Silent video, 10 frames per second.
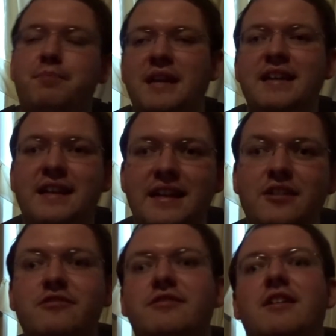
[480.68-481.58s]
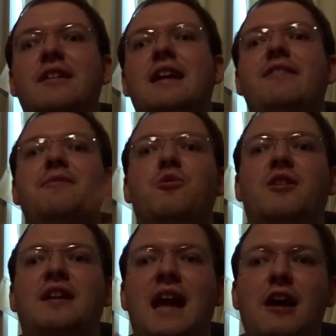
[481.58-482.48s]
Petey, who's kind of a
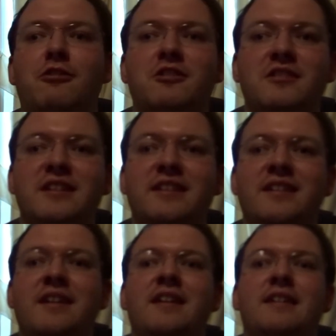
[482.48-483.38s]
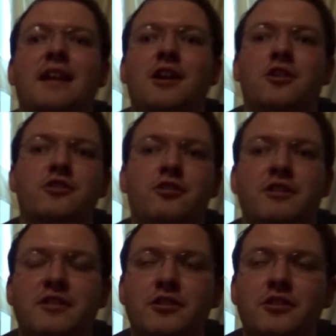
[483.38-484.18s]
more cowardly character in the